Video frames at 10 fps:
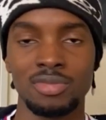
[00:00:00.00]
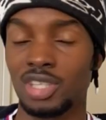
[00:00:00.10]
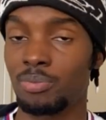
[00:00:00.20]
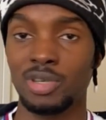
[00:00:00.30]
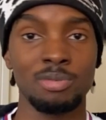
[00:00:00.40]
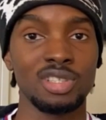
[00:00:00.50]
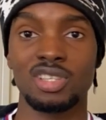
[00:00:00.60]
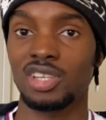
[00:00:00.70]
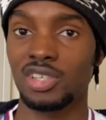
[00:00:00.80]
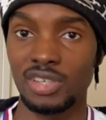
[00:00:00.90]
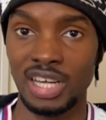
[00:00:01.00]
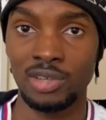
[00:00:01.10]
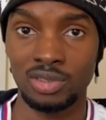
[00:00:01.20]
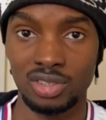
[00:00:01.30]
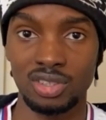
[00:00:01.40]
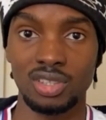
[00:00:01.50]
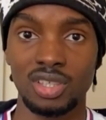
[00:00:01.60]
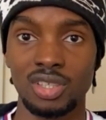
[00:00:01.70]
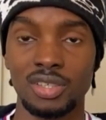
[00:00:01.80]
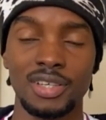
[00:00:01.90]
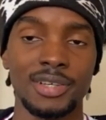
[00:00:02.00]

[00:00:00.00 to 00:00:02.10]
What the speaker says: They pretty much cleared out the